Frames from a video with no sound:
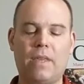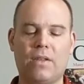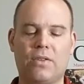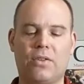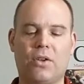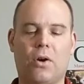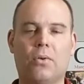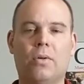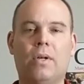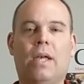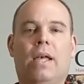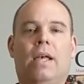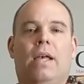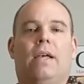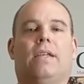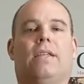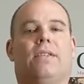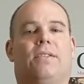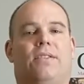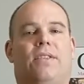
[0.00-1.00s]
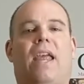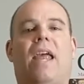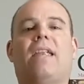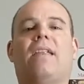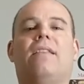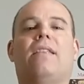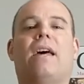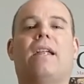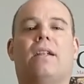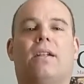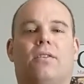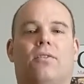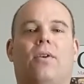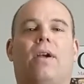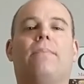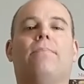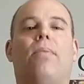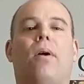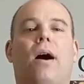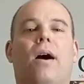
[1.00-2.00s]
So you stand in that
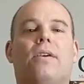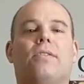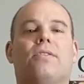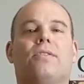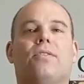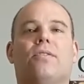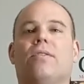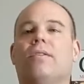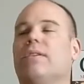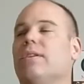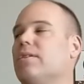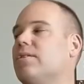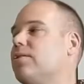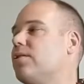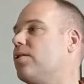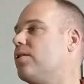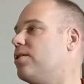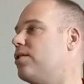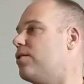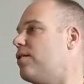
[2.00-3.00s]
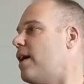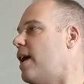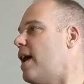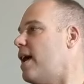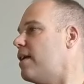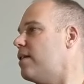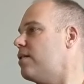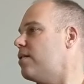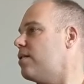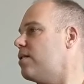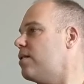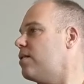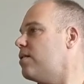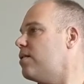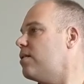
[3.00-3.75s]
great posture, you turn your head